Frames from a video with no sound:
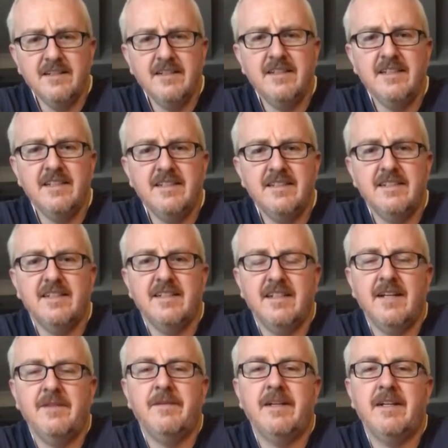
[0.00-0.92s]

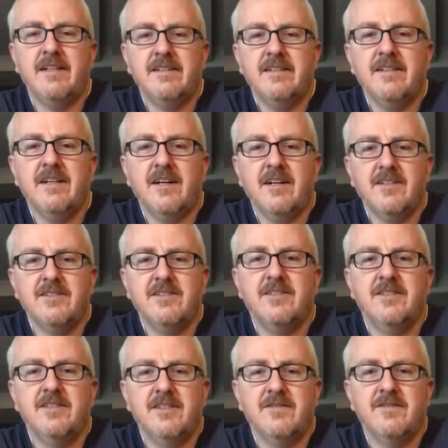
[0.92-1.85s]
decent. I mean, it's the
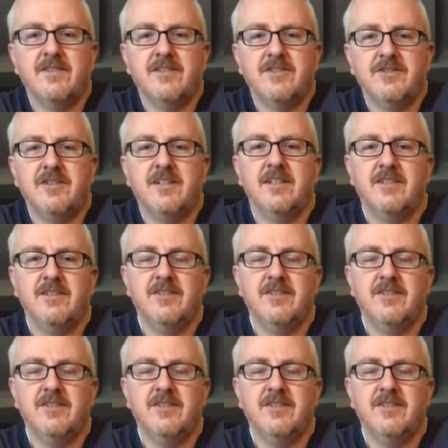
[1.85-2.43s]
Archie universe trying to